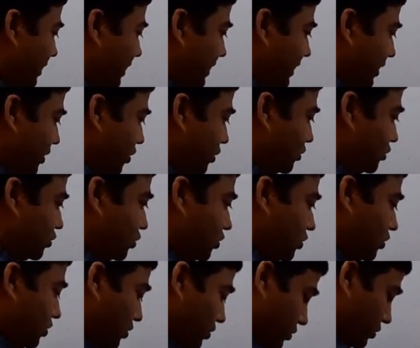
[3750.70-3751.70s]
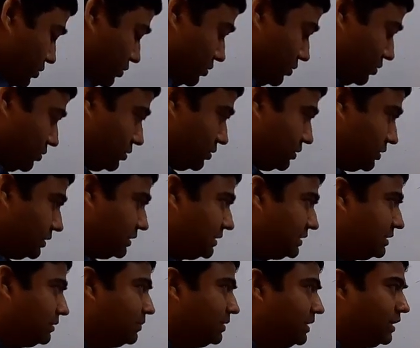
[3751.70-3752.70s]
Here also,
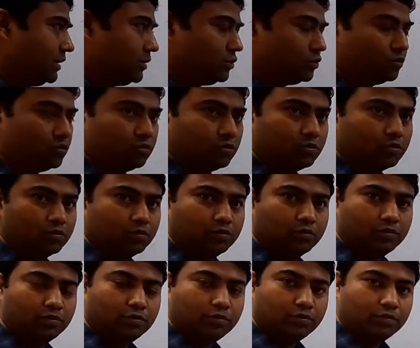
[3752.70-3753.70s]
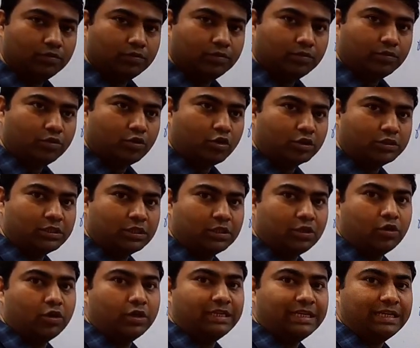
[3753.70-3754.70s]
similar to Gauss's
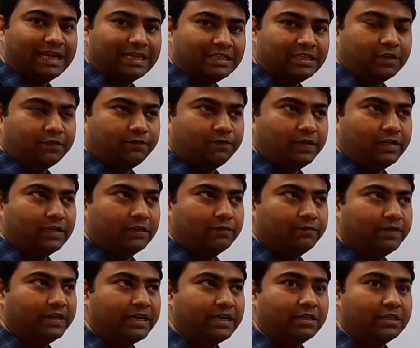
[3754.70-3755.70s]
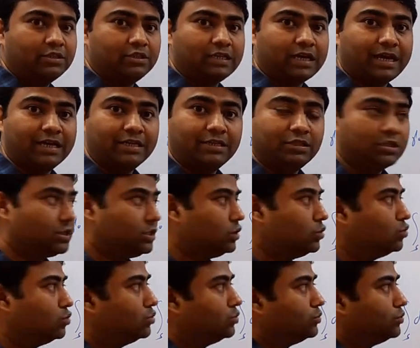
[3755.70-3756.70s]
law in electric field, where charge
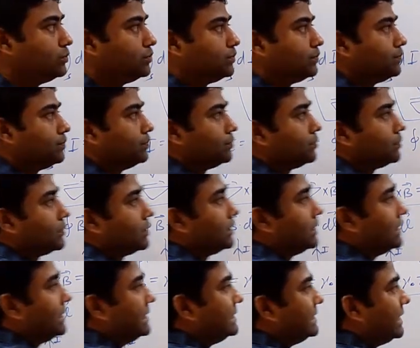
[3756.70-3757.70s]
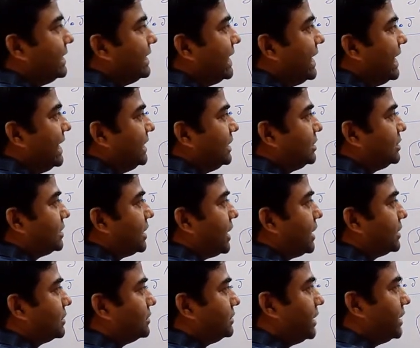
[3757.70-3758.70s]
Q is the net
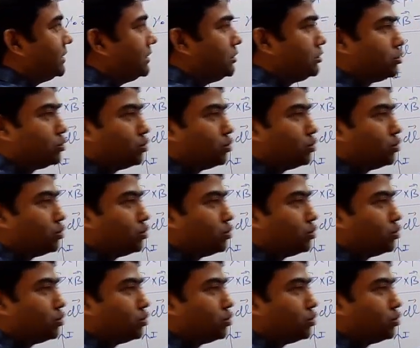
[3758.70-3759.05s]
charge, that is